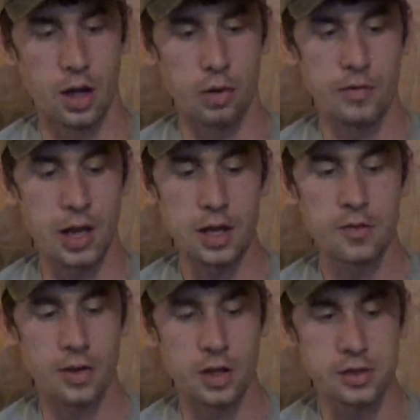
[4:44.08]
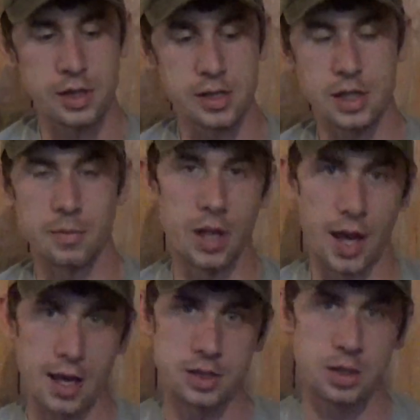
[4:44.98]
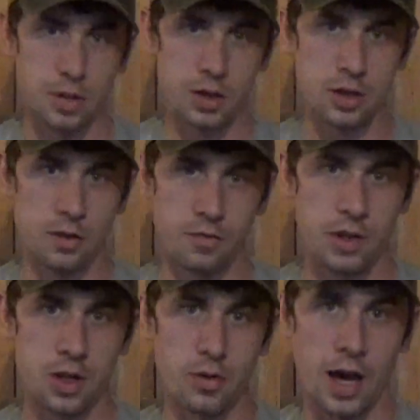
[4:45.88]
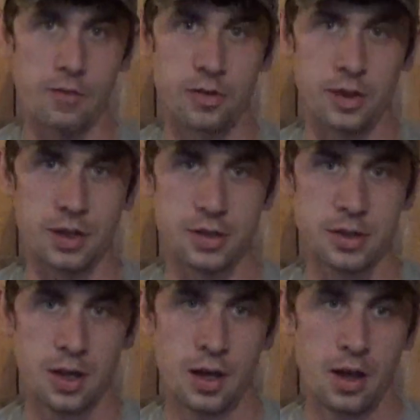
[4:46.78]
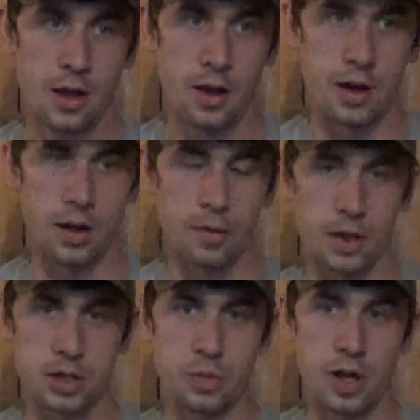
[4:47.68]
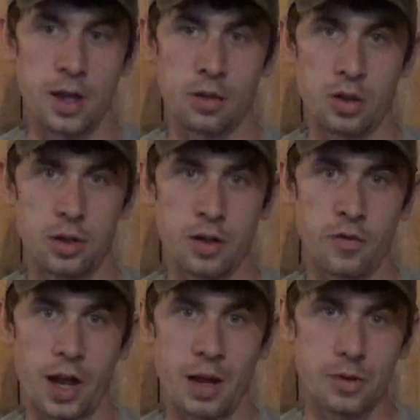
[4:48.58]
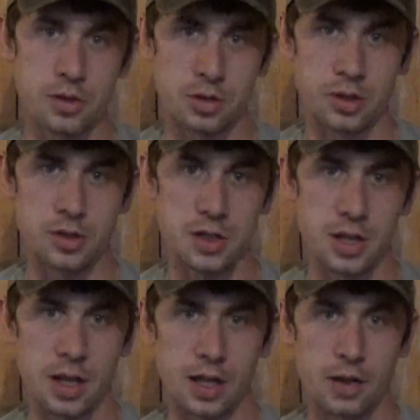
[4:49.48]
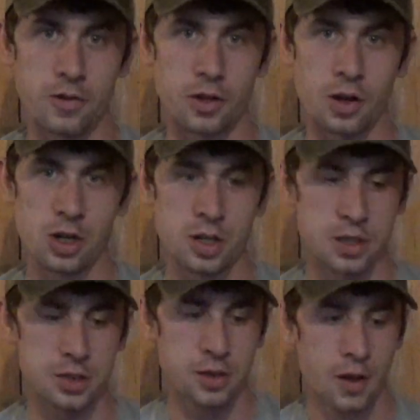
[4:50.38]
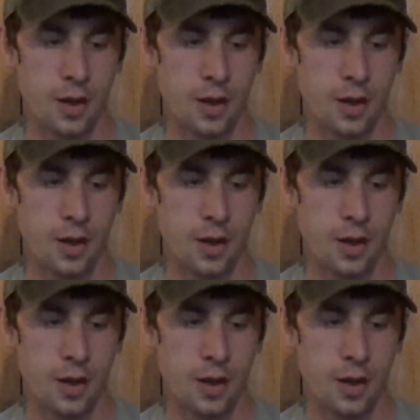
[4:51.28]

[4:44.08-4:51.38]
We've taken videos on this. I'm going to add some in the video after this, explaining the different animals you're seeing at different yardages.